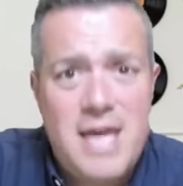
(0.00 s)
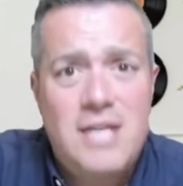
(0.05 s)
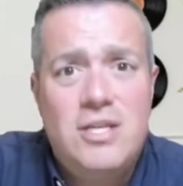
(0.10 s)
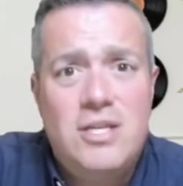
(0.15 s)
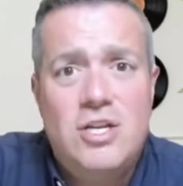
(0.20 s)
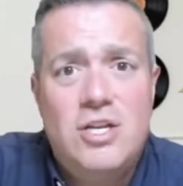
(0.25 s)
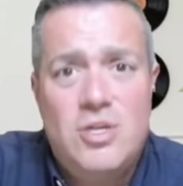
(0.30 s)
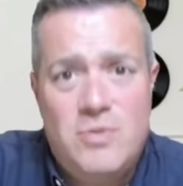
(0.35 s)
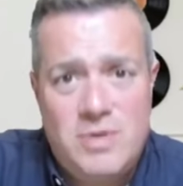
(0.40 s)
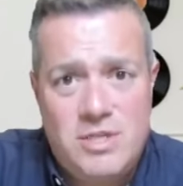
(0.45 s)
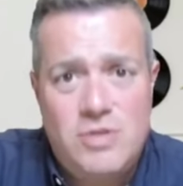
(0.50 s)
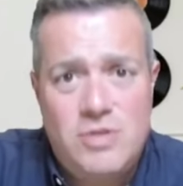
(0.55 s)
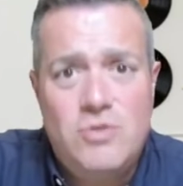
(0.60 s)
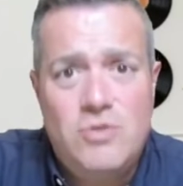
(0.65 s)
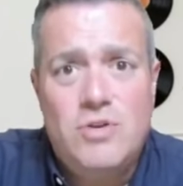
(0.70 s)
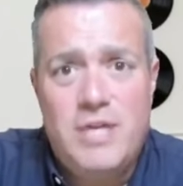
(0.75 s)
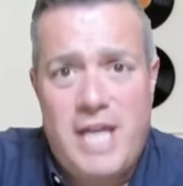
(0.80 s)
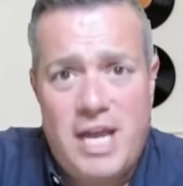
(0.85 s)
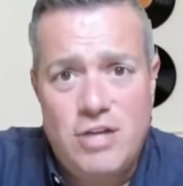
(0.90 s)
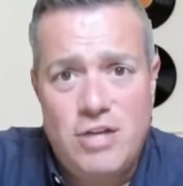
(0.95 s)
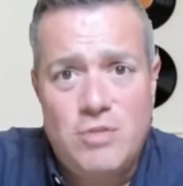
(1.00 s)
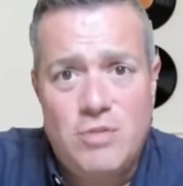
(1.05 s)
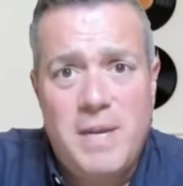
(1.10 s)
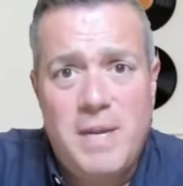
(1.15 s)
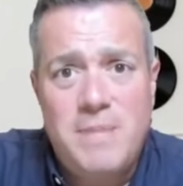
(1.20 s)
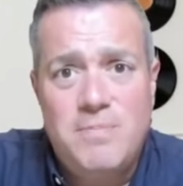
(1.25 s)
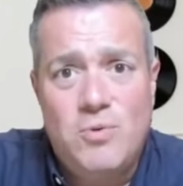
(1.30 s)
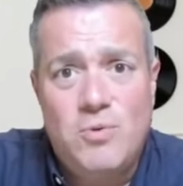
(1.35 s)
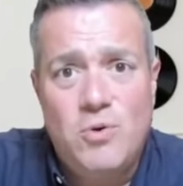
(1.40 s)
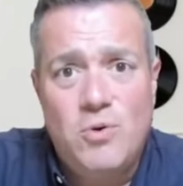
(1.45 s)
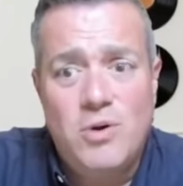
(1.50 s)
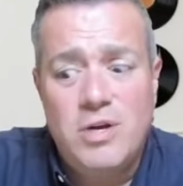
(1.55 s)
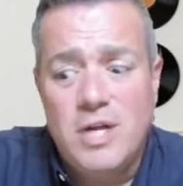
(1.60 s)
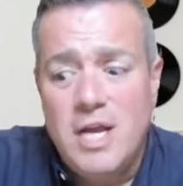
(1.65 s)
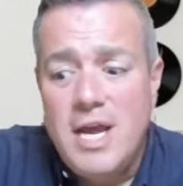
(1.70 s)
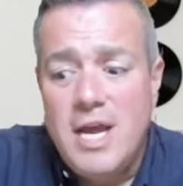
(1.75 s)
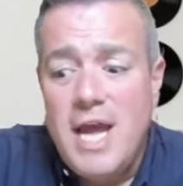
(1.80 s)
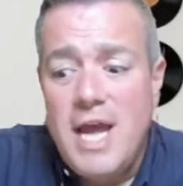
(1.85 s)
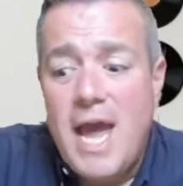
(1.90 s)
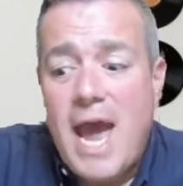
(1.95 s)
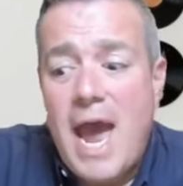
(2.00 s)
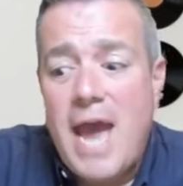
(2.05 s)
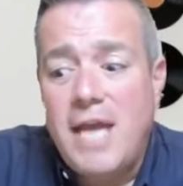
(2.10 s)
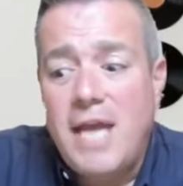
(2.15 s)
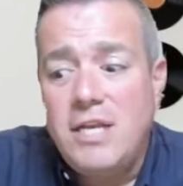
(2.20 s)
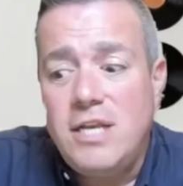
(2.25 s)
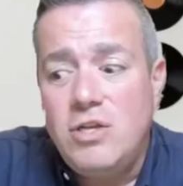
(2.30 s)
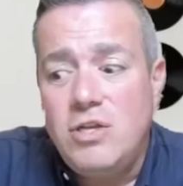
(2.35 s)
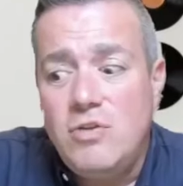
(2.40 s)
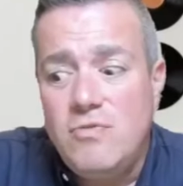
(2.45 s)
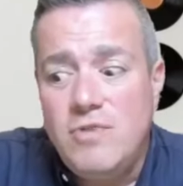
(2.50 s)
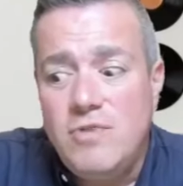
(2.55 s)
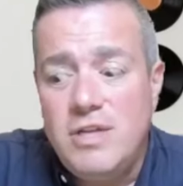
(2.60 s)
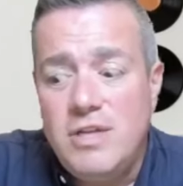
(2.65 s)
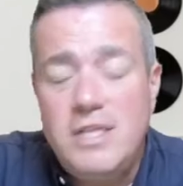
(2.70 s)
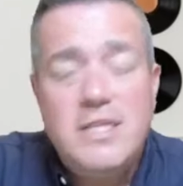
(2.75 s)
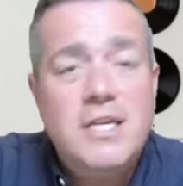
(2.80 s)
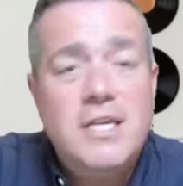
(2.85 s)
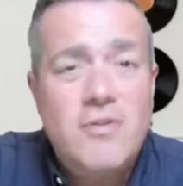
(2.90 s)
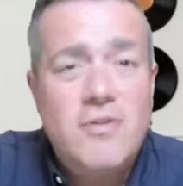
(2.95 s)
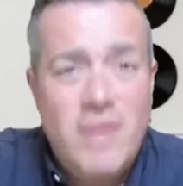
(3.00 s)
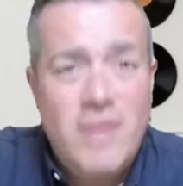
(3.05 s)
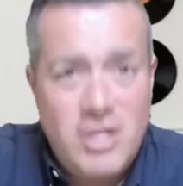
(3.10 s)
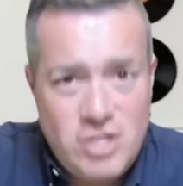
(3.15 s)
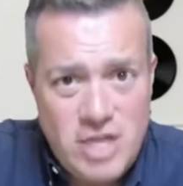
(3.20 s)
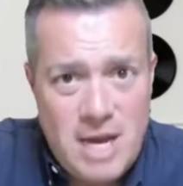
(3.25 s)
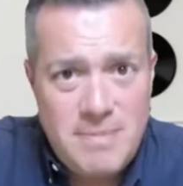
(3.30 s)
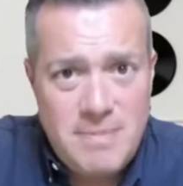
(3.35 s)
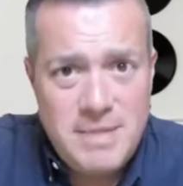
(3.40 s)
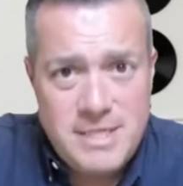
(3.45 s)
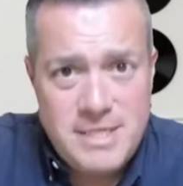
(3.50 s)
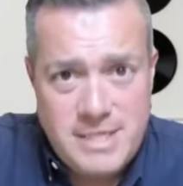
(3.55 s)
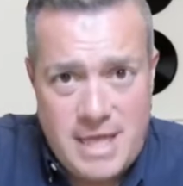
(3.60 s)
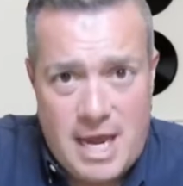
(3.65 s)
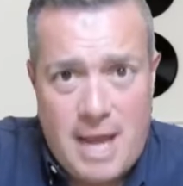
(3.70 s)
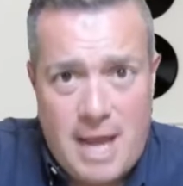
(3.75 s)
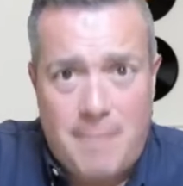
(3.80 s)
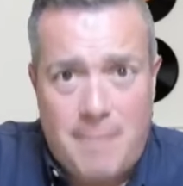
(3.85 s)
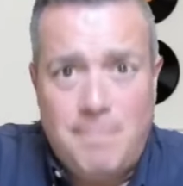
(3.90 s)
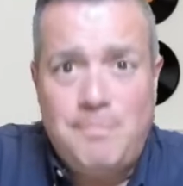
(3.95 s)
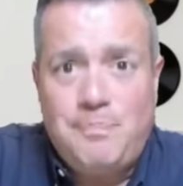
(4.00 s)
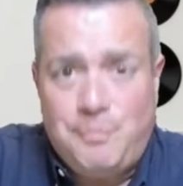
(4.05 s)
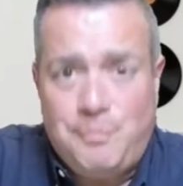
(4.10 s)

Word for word: And, you know, you could handle being bored and you really did a great job this time.